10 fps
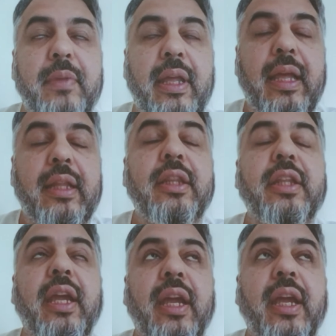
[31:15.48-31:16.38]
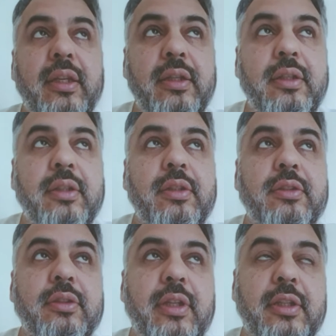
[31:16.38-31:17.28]
healthcare.
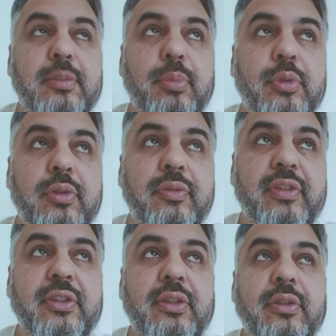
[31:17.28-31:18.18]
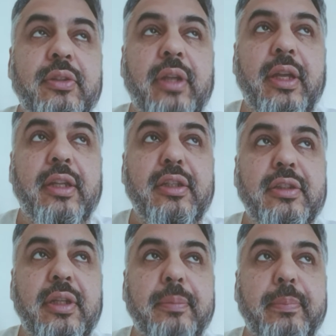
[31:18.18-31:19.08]
So that's both physical
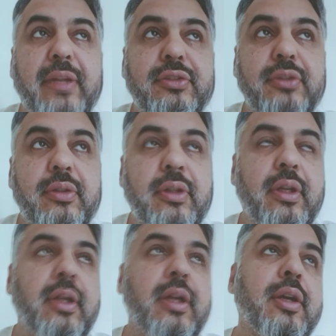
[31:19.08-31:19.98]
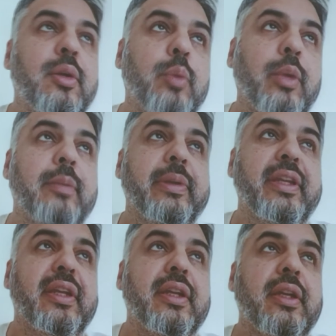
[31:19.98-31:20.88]
and mental
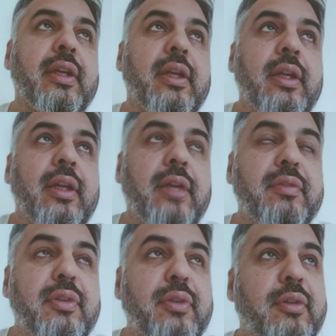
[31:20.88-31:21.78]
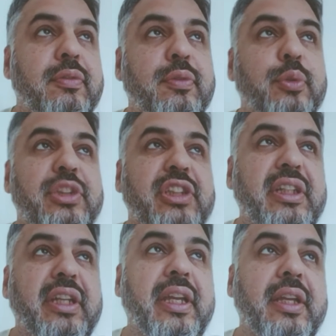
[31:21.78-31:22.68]
well-being. And we've got
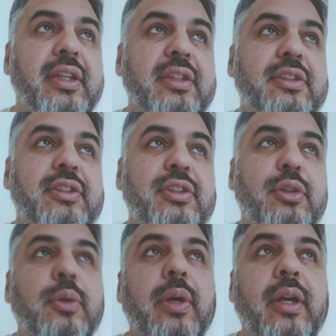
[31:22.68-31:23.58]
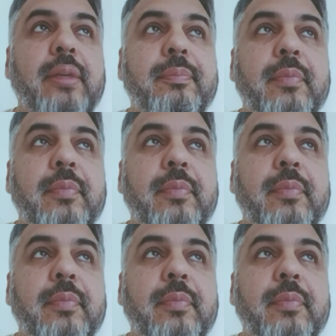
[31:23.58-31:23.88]
14 acres to go at.